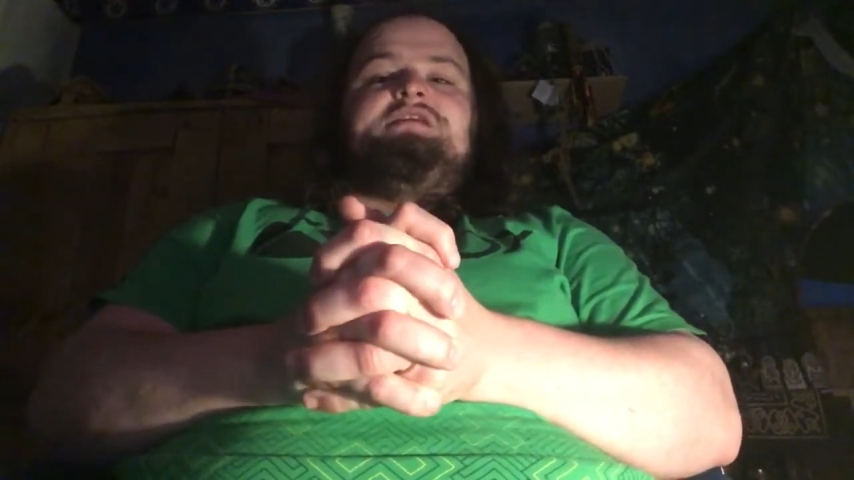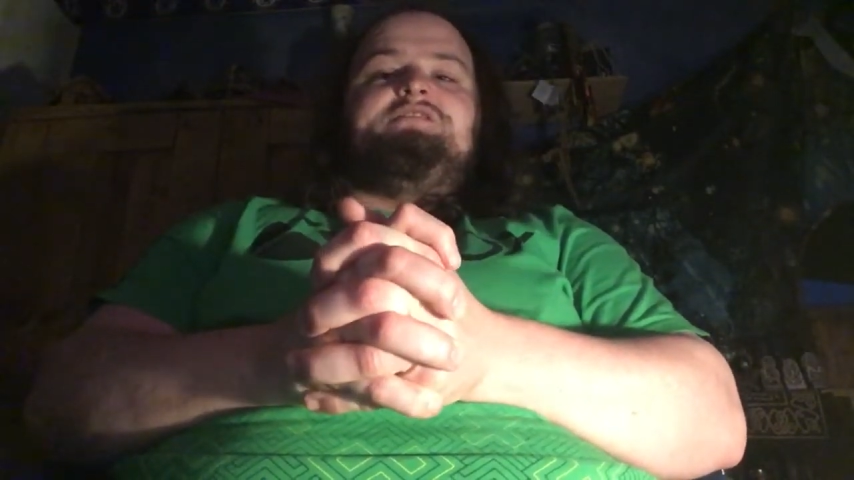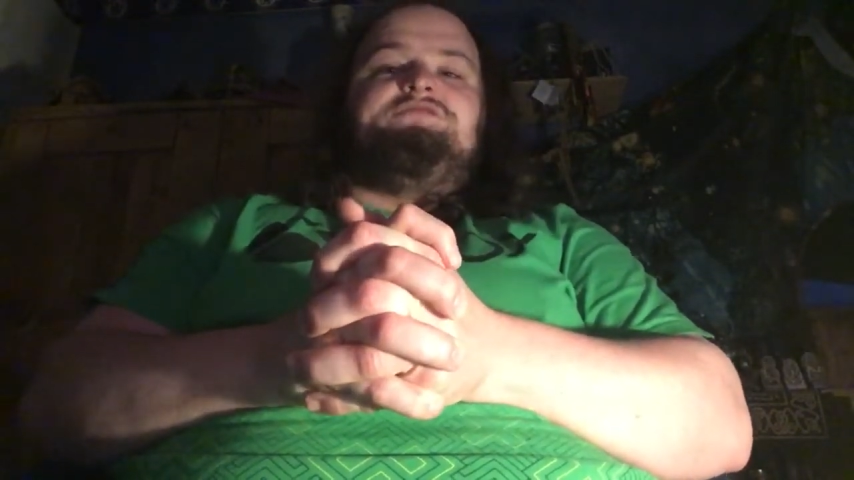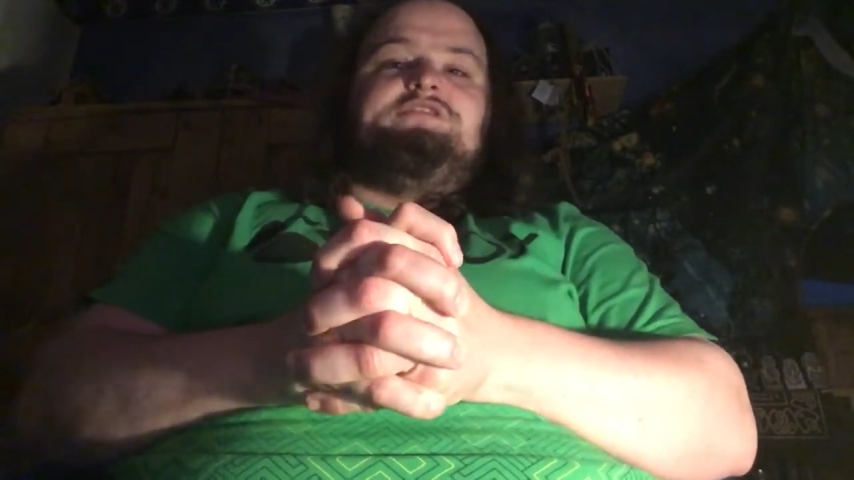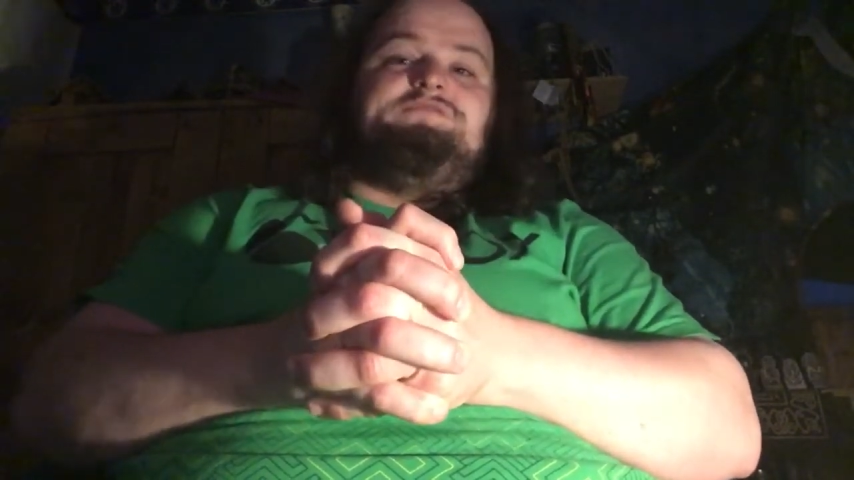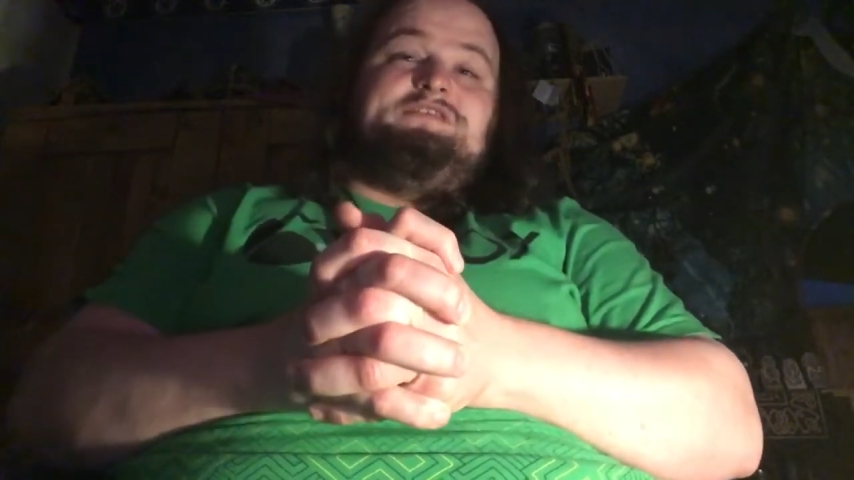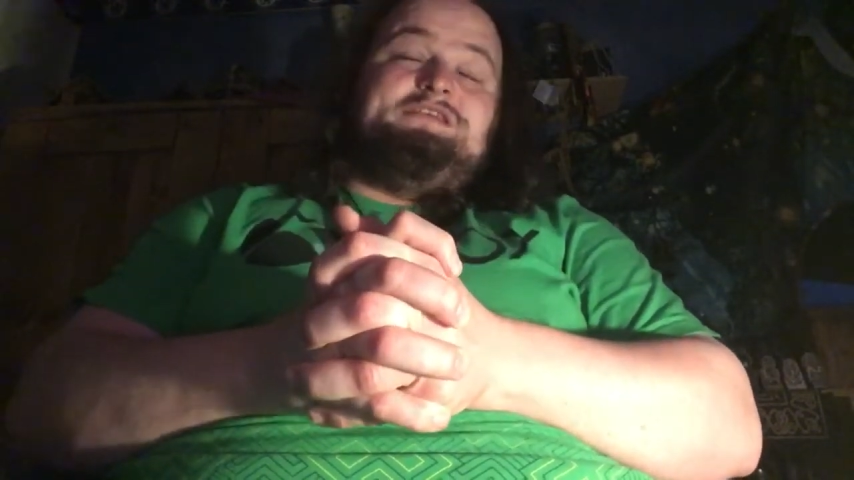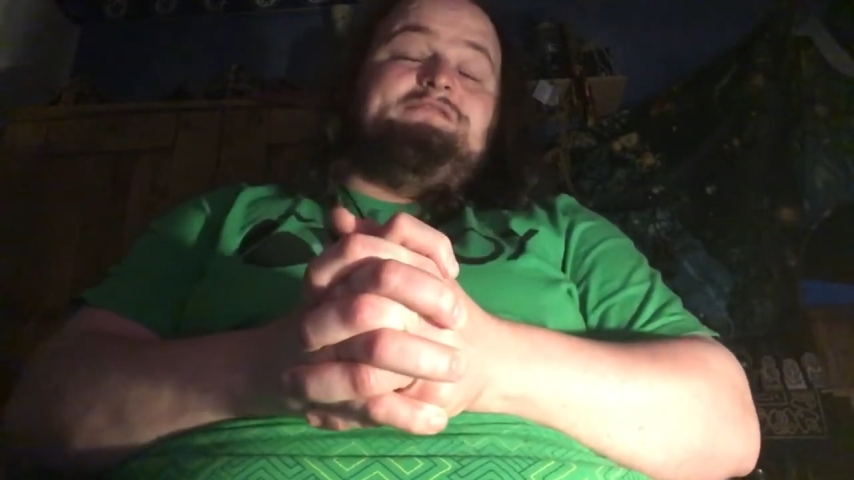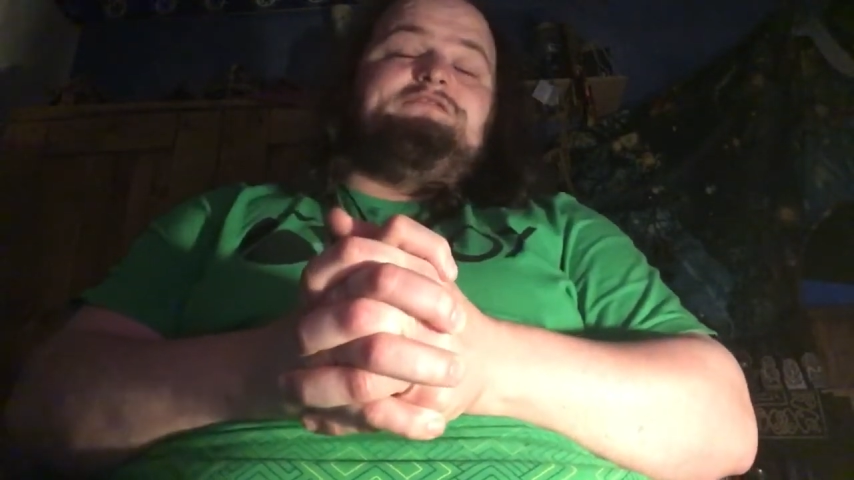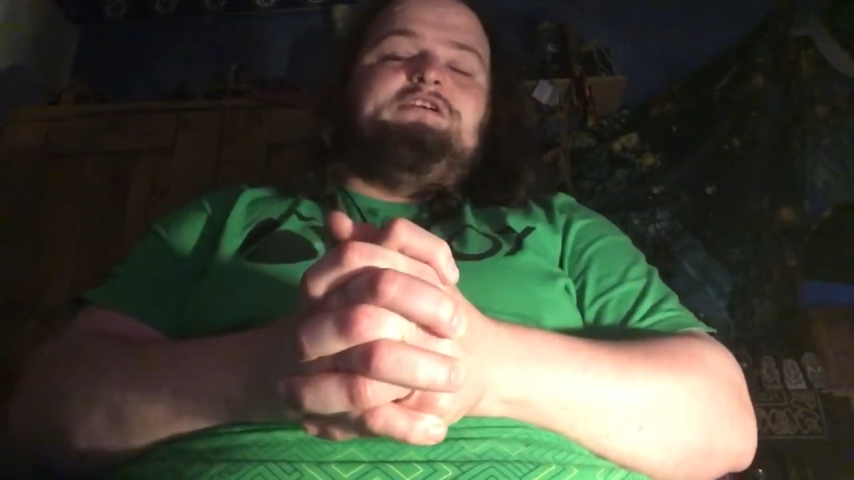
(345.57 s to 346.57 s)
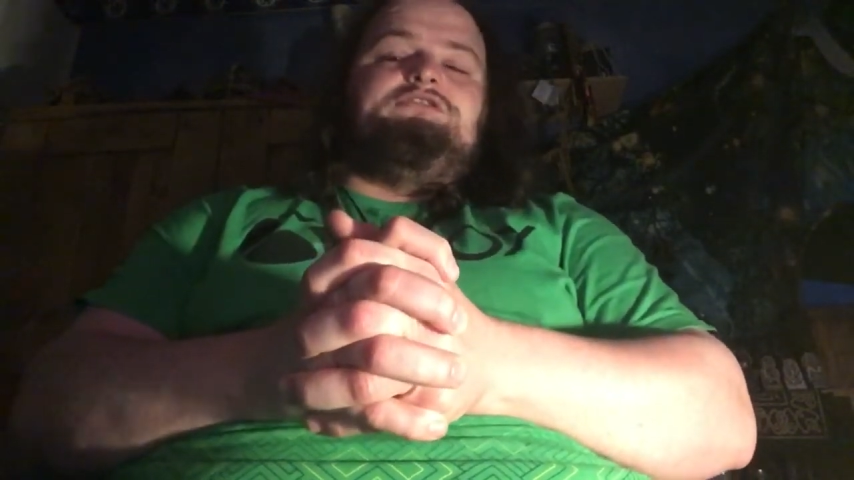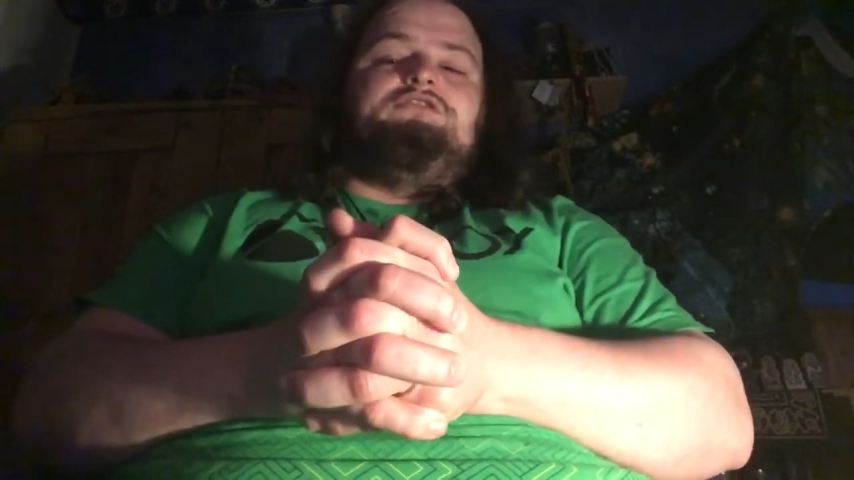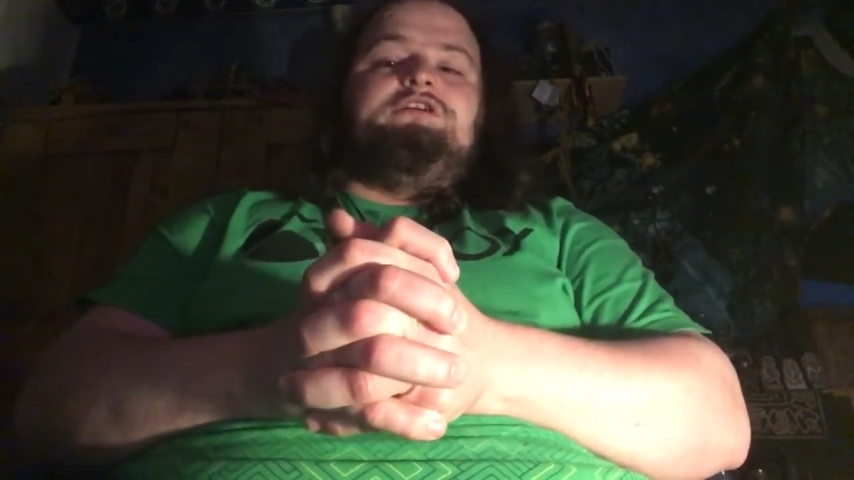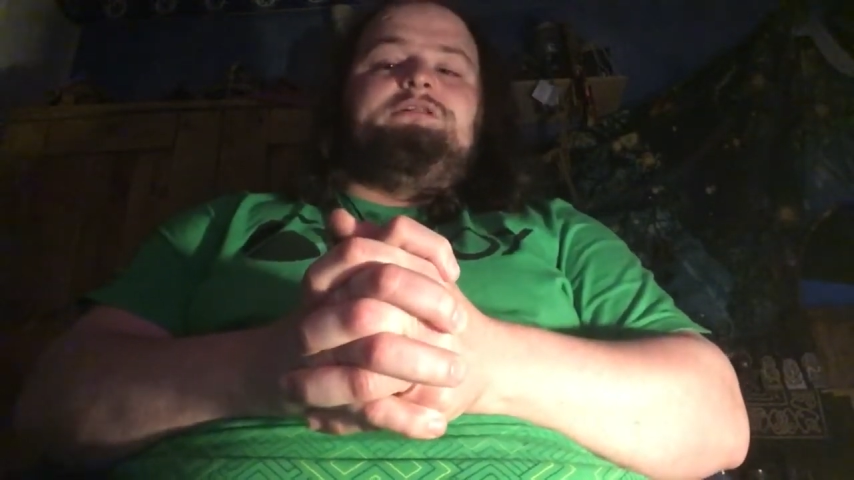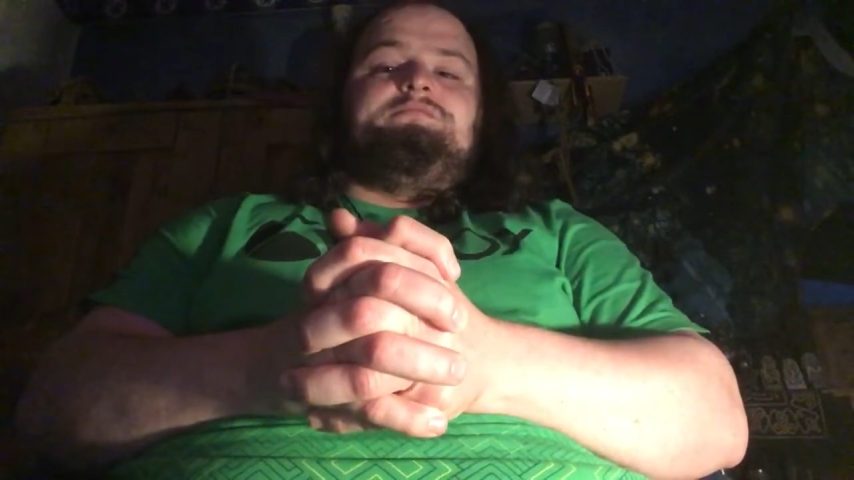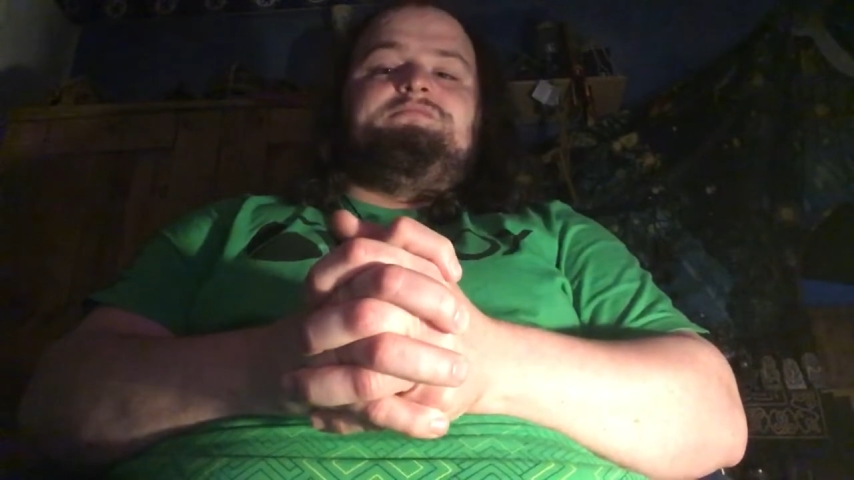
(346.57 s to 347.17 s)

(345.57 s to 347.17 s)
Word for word: The few videos I've done